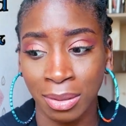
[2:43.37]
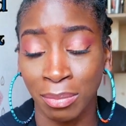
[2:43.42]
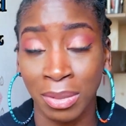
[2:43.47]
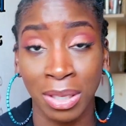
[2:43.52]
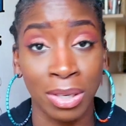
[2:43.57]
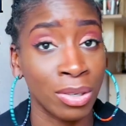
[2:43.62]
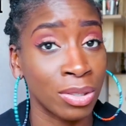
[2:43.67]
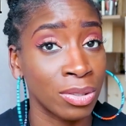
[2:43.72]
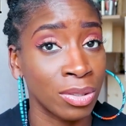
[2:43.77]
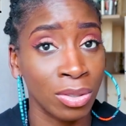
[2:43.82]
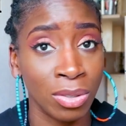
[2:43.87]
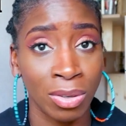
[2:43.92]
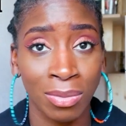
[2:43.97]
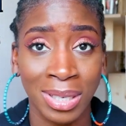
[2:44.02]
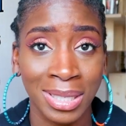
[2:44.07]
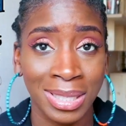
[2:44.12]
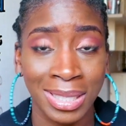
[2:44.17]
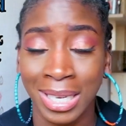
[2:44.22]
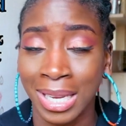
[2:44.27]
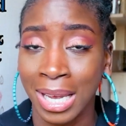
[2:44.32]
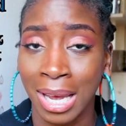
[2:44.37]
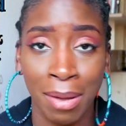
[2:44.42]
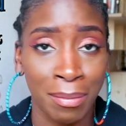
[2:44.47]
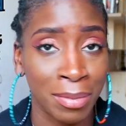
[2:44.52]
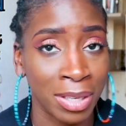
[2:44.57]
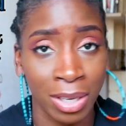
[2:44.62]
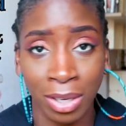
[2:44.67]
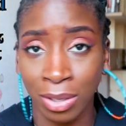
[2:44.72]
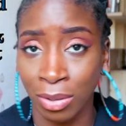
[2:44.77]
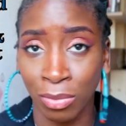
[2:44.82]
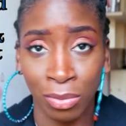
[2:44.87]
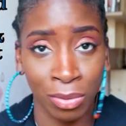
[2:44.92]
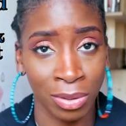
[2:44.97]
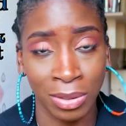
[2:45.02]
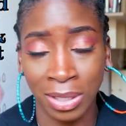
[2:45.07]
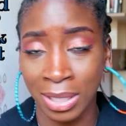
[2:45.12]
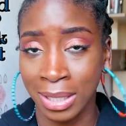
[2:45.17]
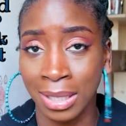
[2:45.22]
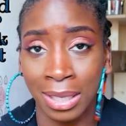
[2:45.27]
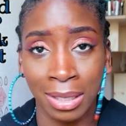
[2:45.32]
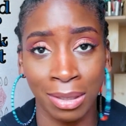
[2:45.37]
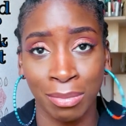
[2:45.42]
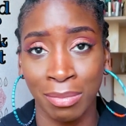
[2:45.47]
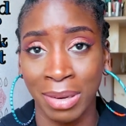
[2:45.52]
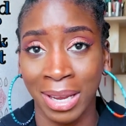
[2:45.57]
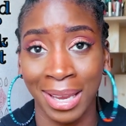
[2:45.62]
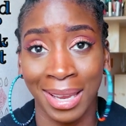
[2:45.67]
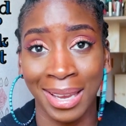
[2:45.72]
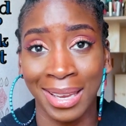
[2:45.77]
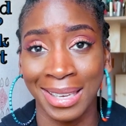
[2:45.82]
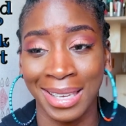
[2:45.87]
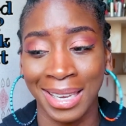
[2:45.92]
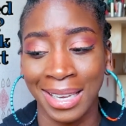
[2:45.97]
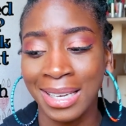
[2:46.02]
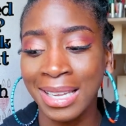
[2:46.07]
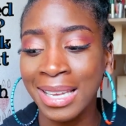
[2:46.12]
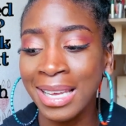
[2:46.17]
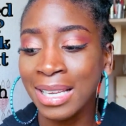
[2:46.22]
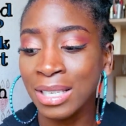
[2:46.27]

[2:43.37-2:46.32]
because on the wash day I'm not gonna detangle my hair again